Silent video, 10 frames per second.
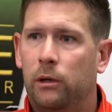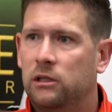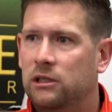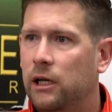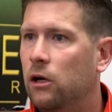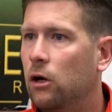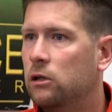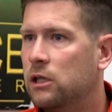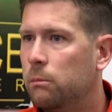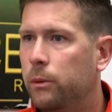us set our
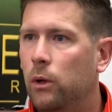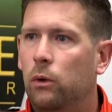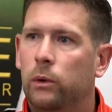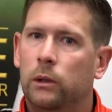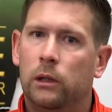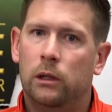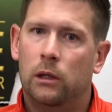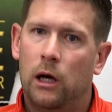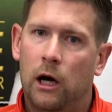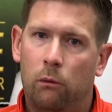tempo and,
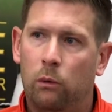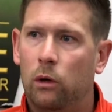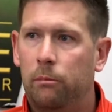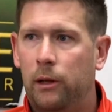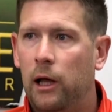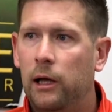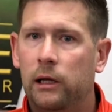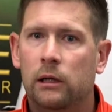and how we want to play.